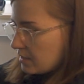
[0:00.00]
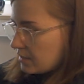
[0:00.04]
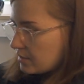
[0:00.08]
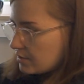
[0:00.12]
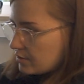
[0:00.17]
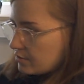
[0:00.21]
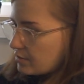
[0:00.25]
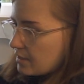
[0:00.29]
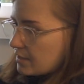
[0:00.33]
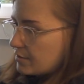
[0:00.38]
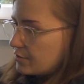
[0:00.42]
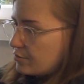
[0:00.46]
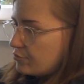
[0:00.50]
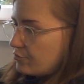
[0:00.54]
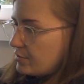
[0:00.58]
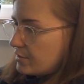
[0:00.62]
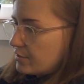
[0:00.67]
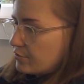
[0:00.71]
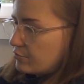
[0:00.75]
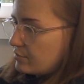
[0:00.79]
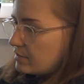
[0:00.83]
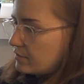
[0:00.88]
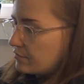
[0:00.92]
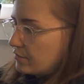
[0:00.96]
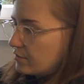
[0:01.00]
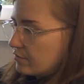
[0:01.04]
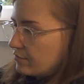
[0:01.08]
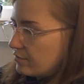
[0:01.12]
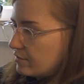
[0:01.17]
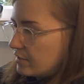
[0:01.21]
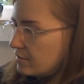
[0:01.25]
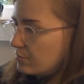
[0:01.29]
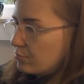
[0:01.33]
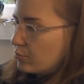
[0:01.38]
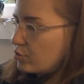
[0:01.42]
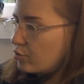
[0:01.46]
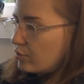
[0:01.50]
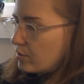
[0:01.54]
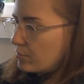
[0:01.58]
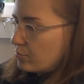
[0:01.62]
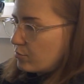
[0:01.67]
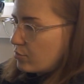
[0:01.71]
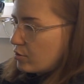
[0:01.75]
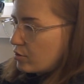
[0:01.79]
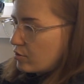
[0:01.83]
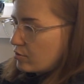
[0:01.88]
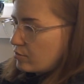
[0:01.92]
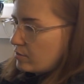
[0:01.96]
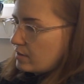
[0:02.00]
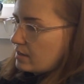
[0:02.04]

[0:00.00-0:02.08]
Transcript: try to retrieve the film more and more,